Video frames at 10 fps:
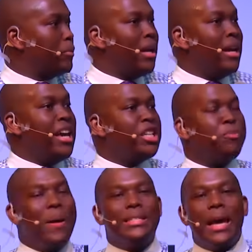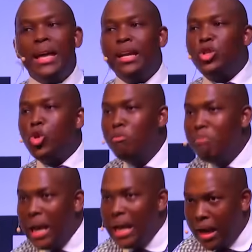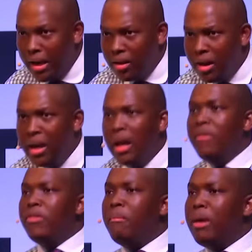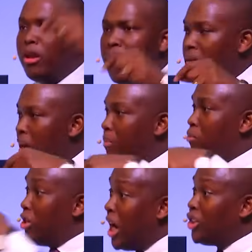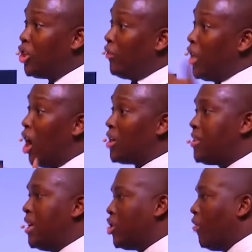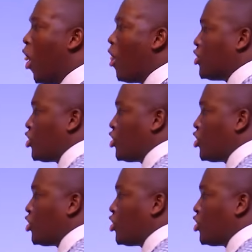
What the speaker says: He spent $82 million in the production of the last season of Orange is the